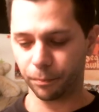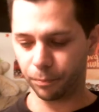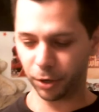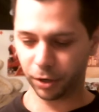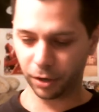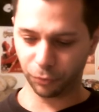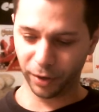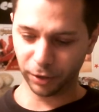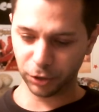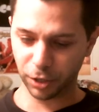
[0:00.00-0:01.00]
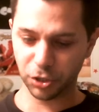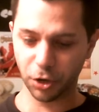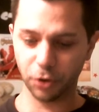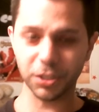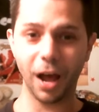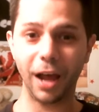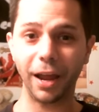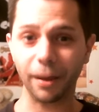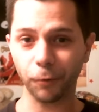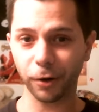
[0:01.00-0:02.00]
book of wheelchair jokes. I
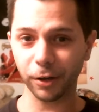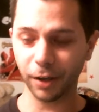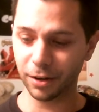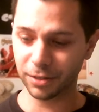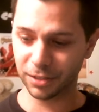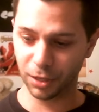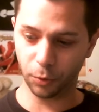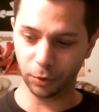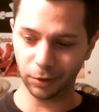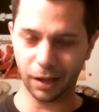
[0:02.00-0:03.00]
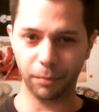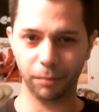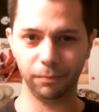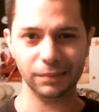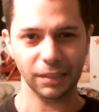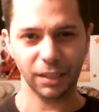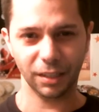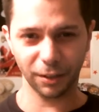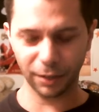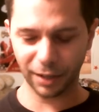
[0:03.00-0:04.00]
am working on a sequel. I'm a
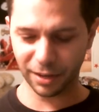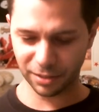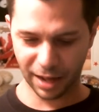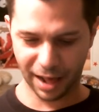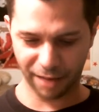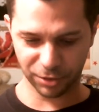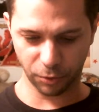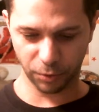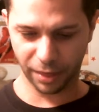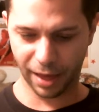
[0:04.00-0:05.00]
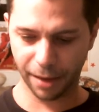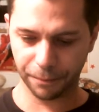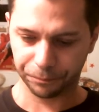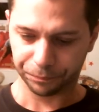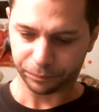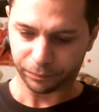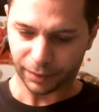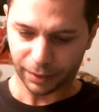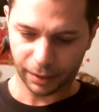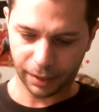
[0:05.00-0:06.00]
little less than half done with that.
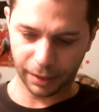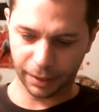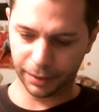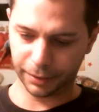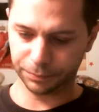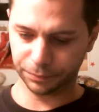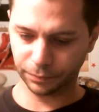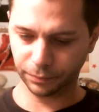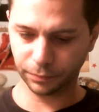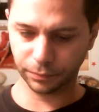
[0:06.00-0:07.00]
Um,